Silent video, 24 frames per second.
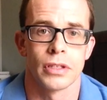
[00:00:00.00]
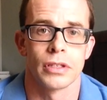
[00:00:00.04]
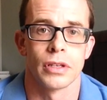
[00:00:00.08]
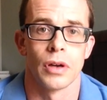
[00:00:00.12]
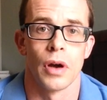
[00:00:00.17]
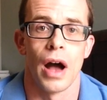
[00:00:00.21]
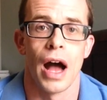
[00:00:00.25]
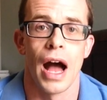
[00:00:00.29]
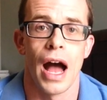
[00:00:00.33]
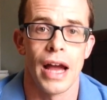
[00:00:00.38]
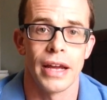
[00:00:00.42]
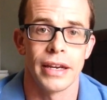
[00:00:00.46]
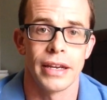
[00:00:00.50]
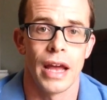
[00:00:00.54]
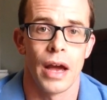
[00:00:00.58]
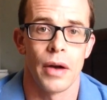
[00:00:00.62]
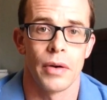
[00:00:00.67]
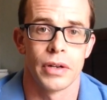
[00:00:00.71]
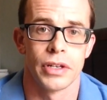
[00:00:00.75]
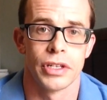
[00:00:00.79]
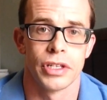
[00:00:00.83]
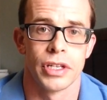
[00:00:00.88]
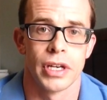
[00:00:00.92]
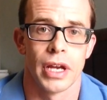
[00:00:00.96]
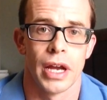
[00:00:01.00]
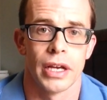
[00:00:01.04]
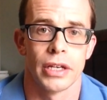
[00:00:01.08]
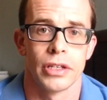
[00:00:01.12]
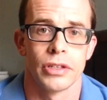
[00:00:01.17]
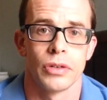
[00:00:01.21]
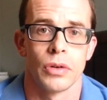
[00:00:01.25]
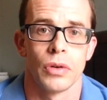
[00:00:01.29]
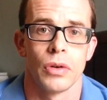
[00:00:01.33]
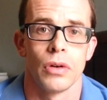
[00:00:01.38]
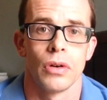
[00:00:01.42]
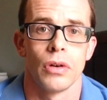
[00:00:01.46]
So I now
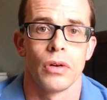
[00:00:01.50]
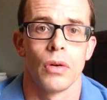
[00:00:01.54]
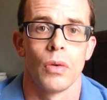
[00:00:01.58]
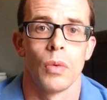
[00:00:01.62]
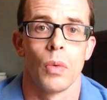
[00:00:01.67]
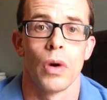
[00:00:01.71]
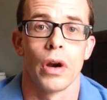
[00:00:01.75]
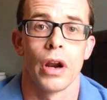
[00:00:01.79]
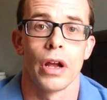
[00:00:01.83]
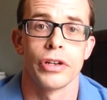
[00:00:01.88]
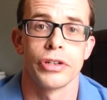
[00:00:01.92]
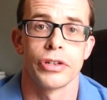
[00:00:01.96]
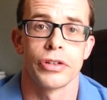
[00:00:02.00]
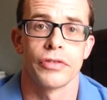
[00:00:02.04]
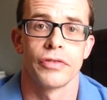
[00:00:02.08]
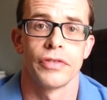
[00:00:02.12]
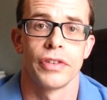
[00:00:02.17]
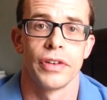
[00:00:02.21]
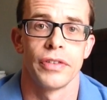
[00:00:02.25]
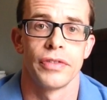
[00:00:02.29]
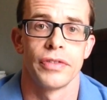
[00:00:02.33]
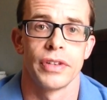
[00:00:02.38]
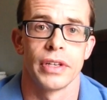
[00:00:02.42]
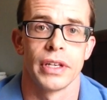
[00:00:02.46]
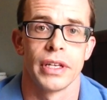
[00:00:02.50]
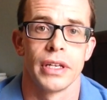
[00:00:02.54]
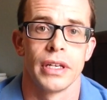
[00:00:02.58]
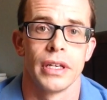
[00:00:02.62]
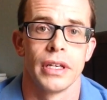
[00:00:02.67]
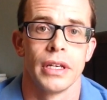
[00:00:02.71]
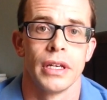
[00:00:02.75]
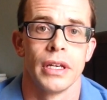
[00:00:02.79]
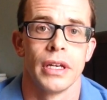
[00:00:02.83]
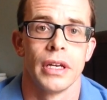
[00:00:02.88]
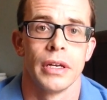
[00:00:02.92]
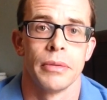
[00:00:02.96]
inject 150
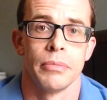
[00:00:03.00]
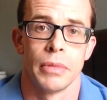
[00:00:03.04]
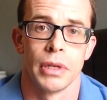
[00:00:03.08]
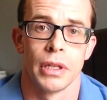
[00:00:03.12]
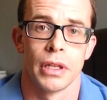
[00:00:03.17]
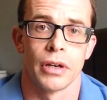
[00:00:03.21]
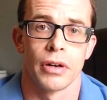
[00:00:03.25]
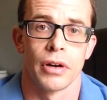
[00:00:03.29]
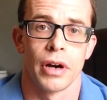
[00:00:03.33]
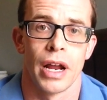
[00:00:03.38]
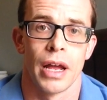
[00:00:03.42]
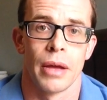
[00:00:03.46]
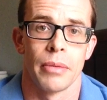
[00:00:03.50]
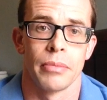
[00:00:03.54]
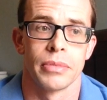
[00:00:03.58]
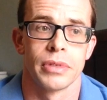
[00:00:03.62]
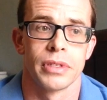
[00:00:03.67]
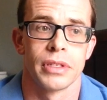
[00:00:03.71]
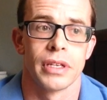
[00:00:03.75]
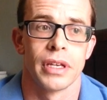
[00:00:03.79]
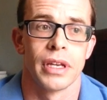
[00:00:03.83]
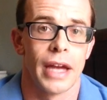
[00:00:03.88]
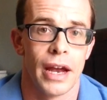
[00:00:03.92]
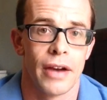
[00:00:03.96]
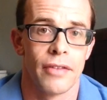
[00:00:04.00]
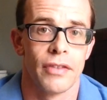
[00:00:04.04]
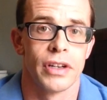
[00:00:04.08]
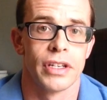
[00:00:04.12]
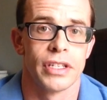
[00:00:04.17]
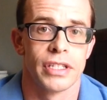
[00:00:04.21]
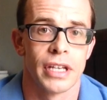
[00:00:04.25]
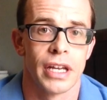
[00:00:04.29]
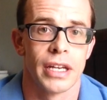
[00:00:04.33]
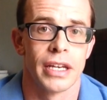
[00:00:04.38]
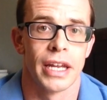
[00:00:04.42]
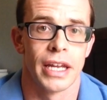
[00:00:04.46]
milligrams every
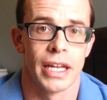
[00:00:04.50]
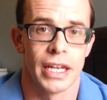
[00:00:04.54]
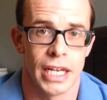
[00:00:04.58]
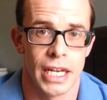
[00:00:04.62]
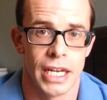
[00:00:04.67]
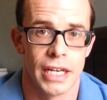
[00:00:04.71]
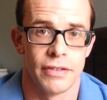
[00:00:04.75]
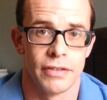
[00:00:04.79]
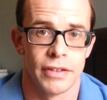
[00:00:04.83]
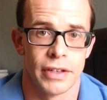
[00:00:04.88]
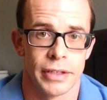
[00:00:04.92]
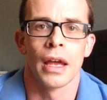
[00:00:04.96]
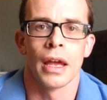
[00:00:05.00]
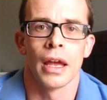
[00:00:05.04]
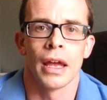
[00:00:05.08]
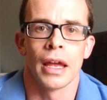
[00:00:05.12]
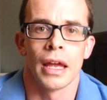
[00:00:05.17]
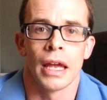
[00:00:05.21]
Sunday evening.